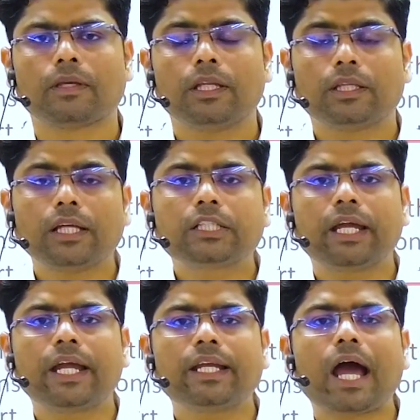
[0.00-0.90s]
The
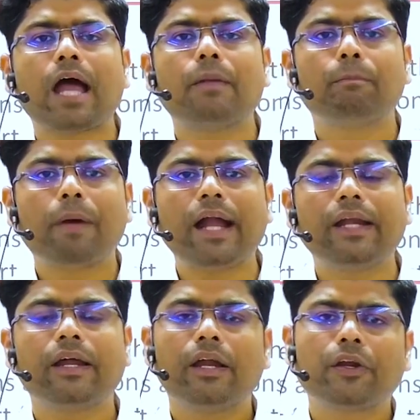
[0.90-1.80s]
state had
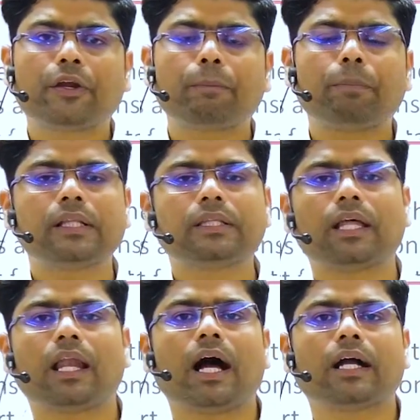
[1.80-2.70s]
banned triple
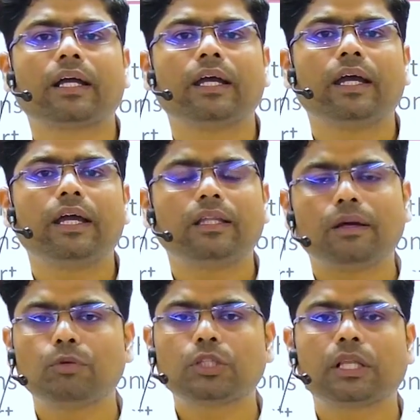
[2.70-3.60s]
talaq in the
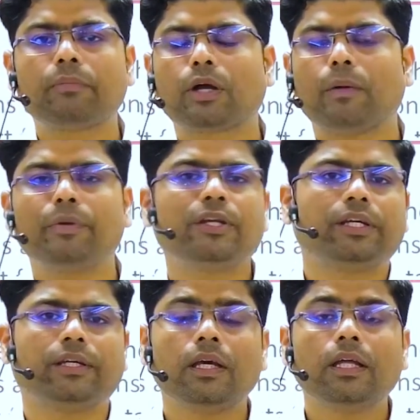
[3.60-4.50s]
Muslim community.